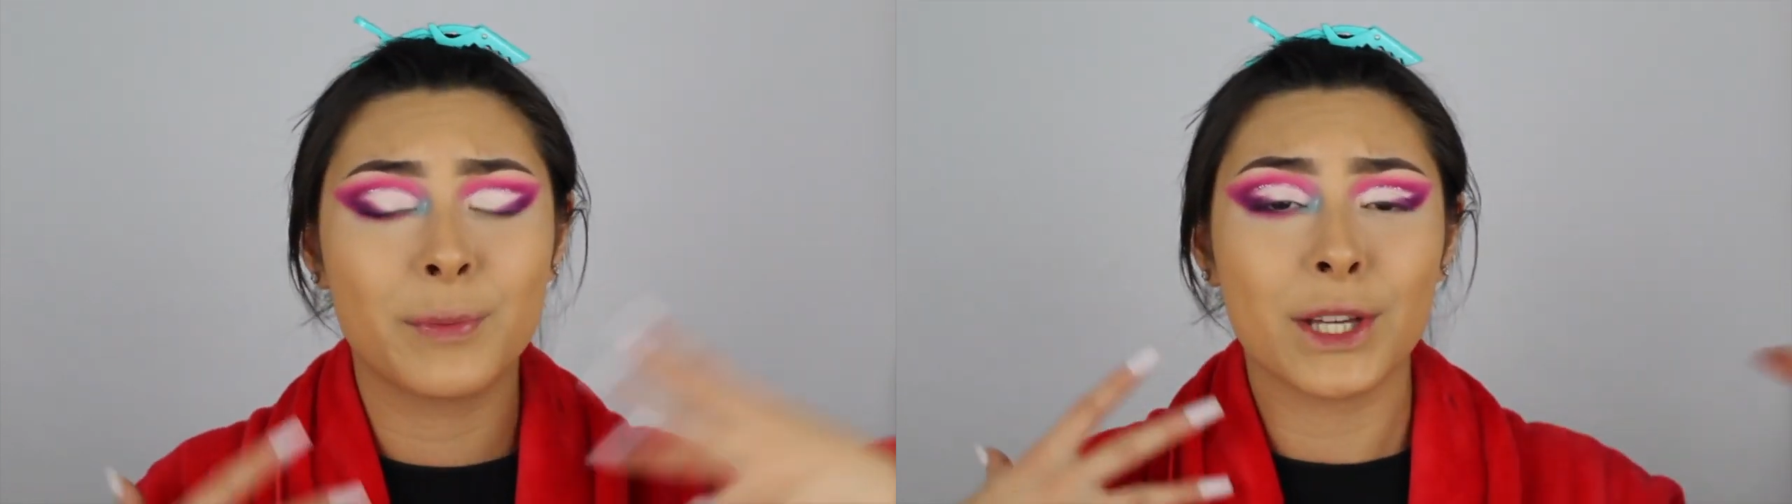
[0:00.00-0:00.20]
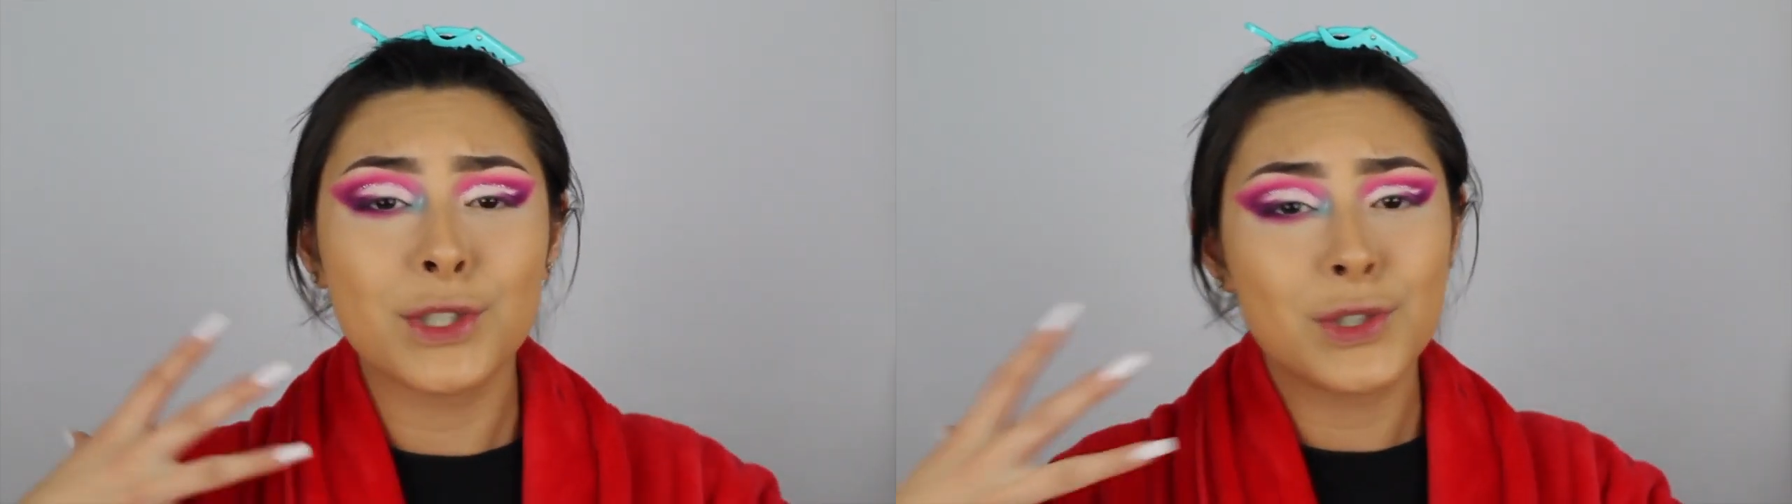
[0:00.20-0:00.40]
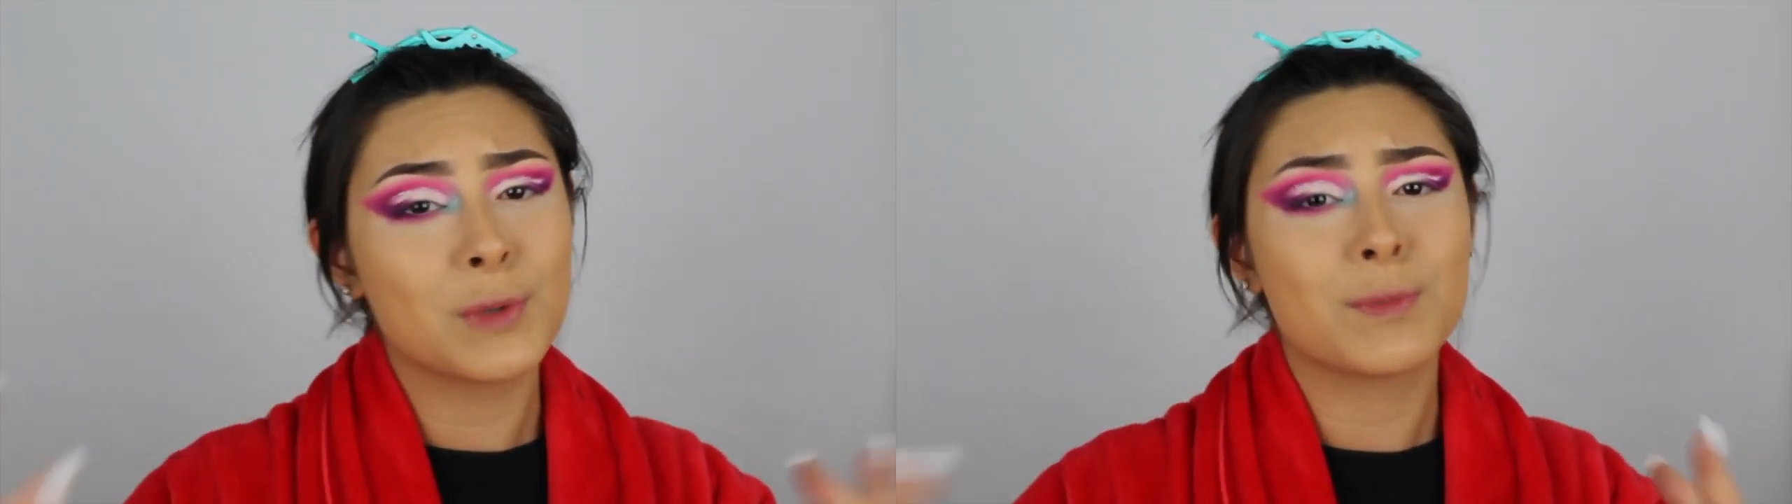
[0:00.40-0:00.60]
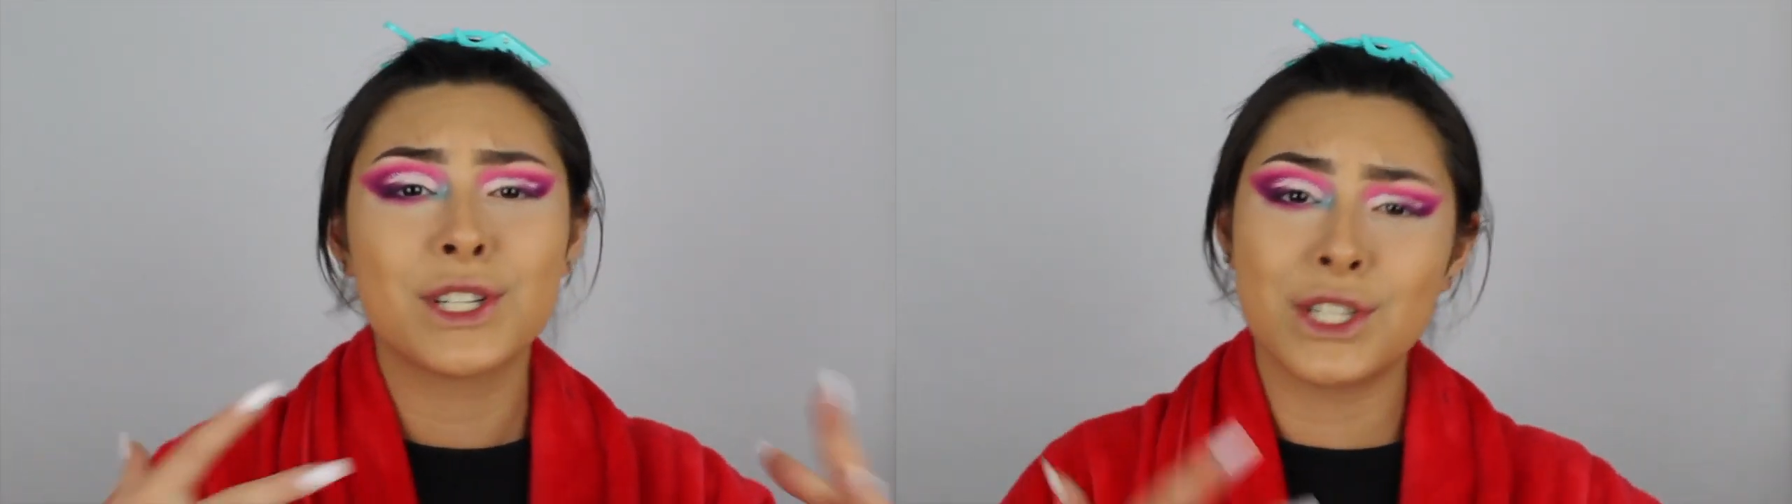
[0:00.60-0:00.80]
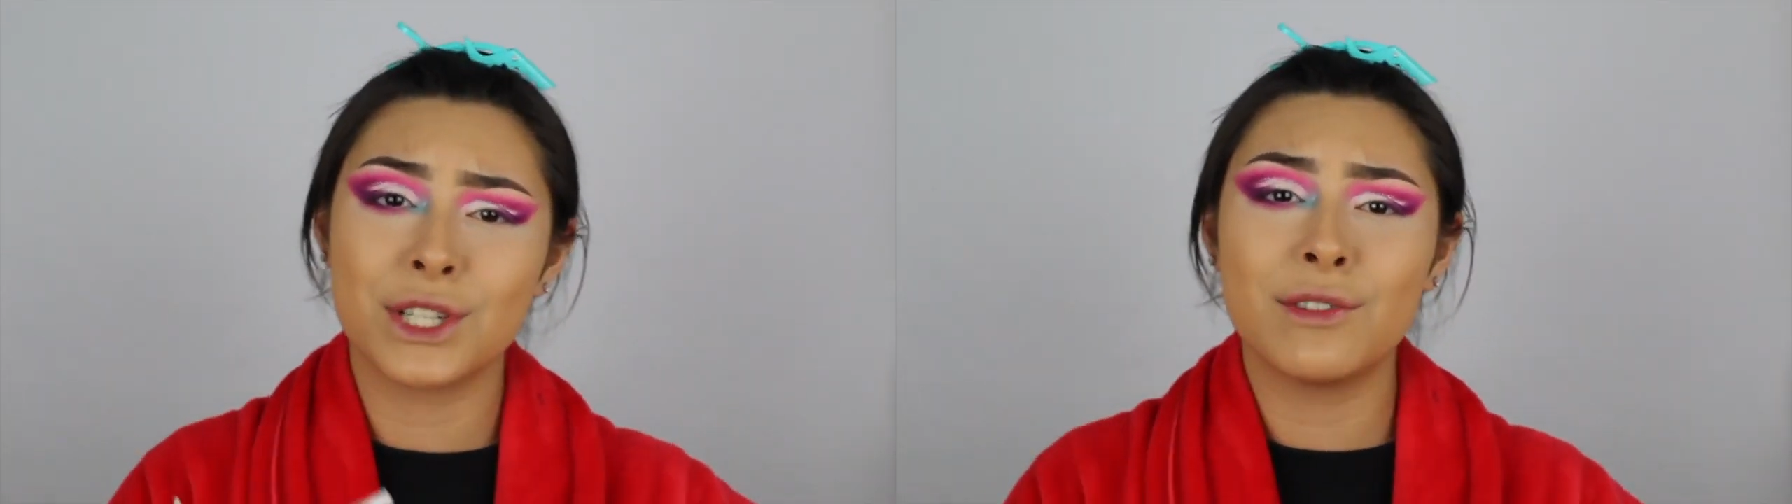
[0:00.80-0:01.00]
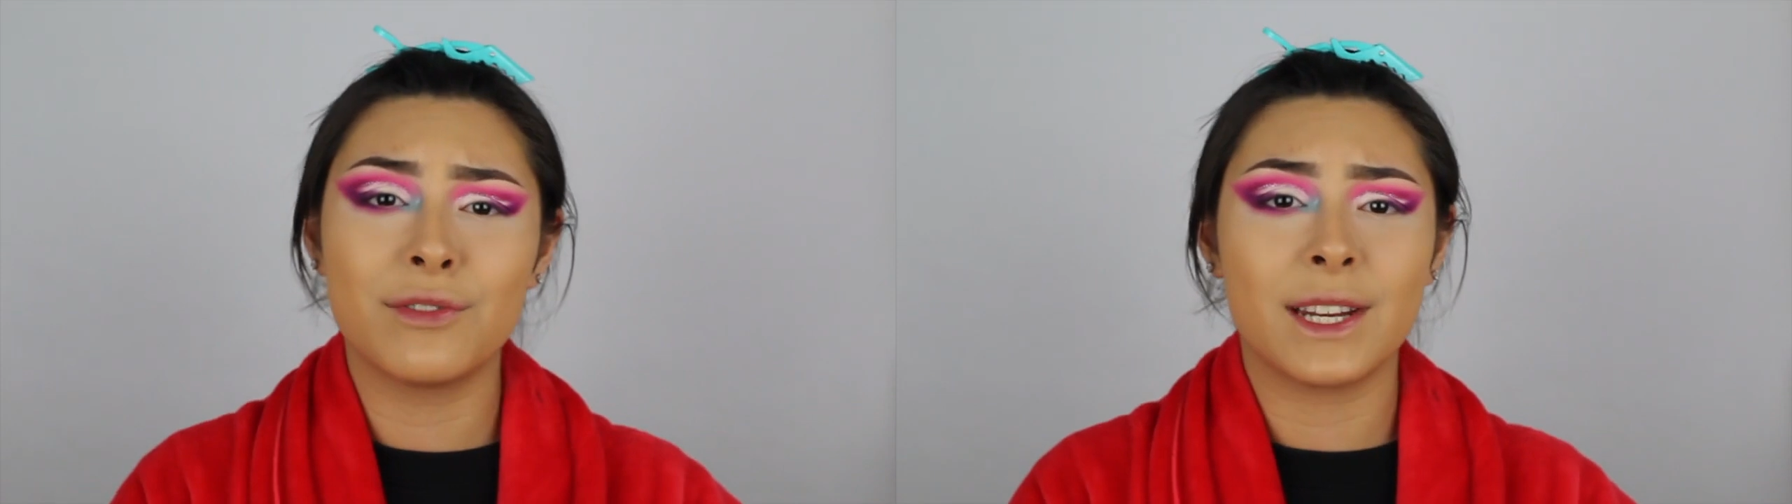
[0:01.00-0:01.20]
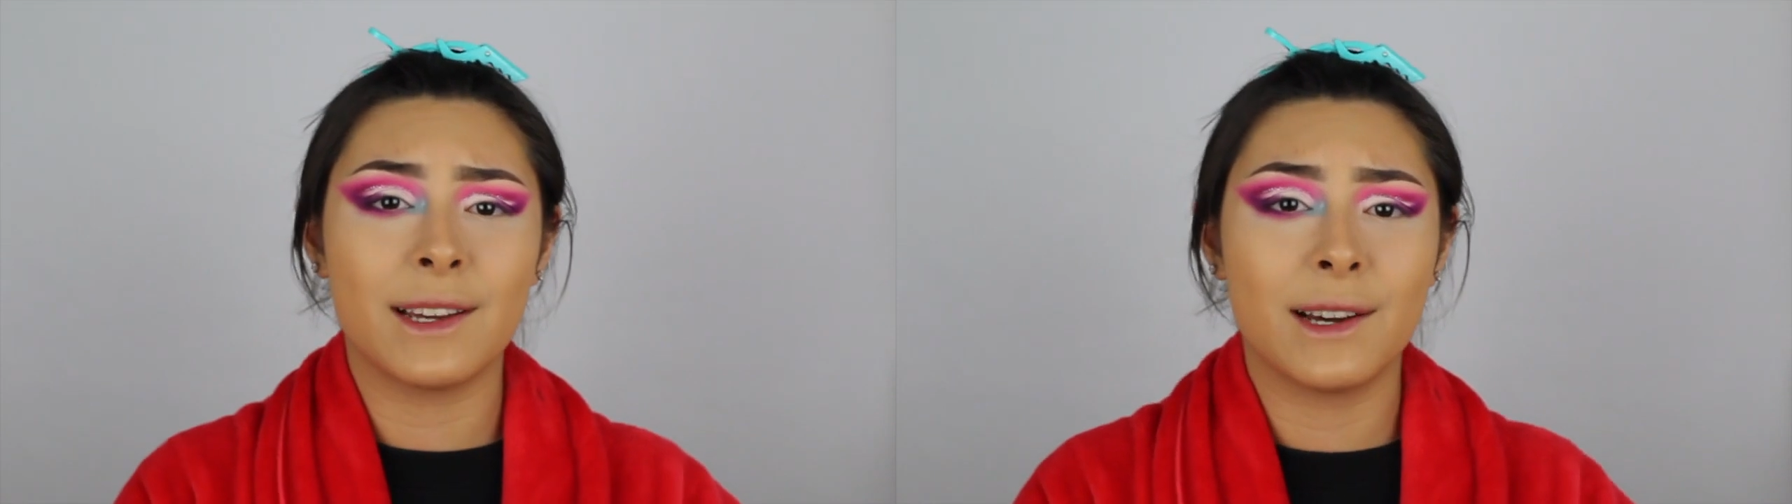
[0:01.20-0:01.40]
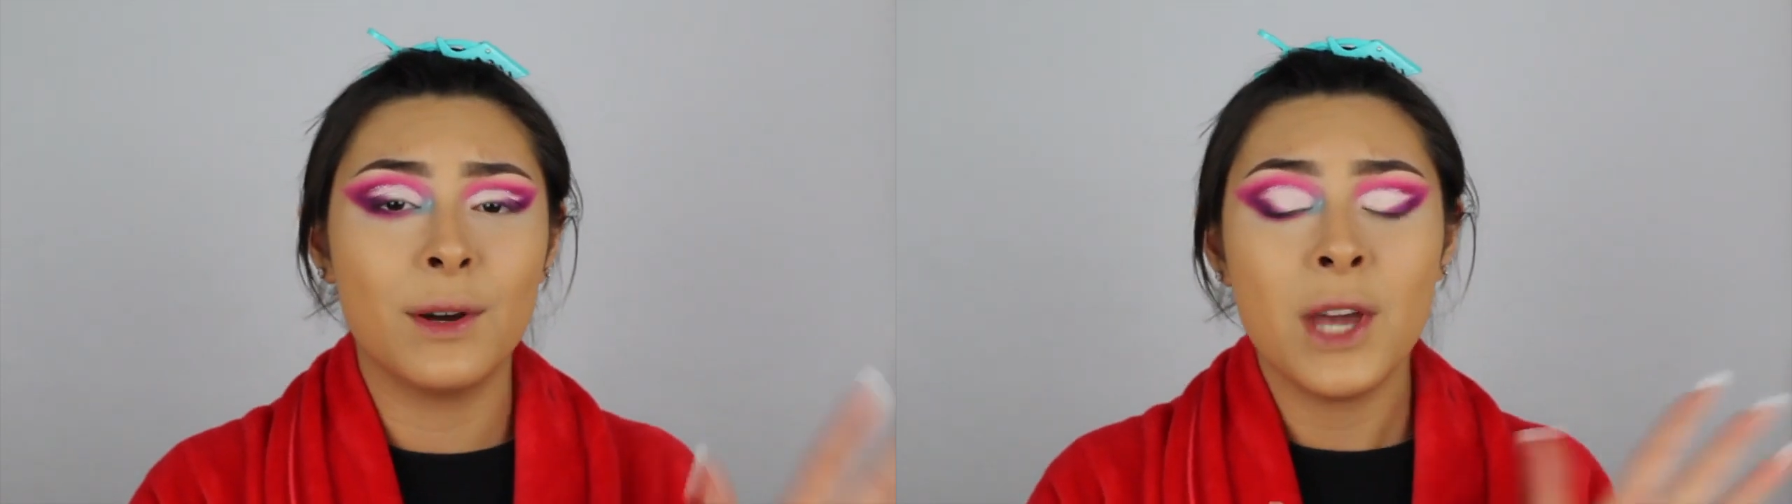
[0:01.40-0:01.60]
like a super chill
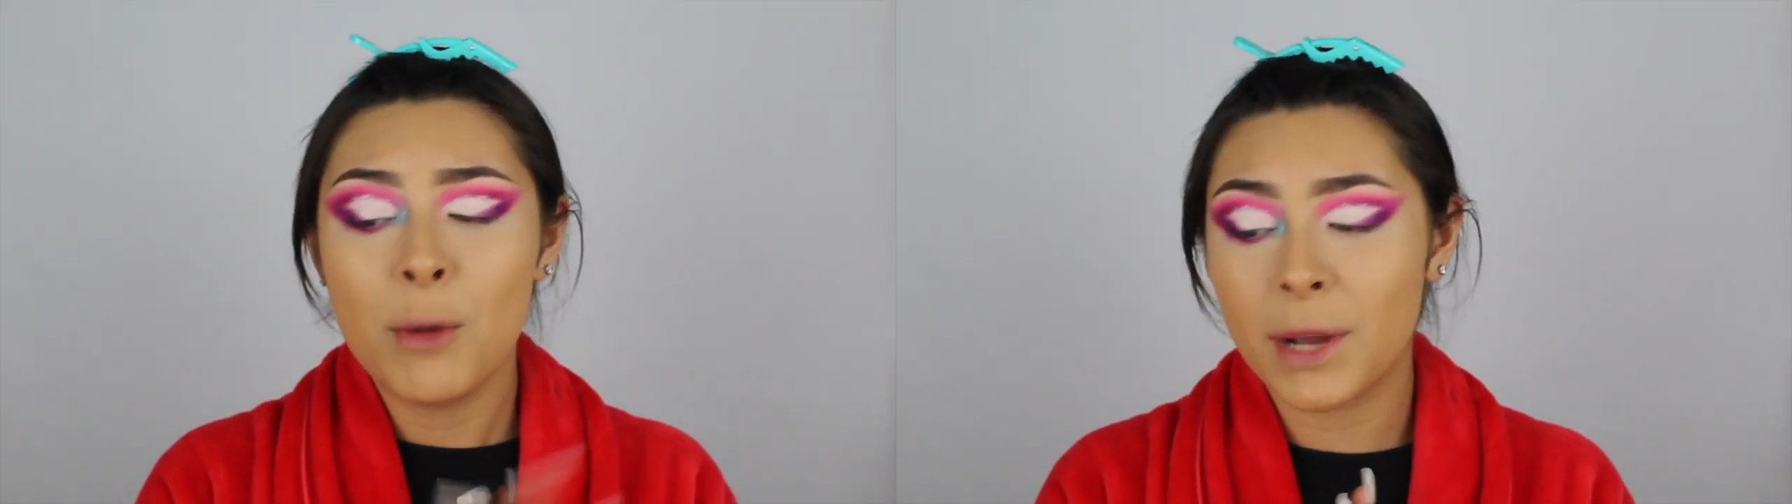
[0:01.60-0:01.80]
video,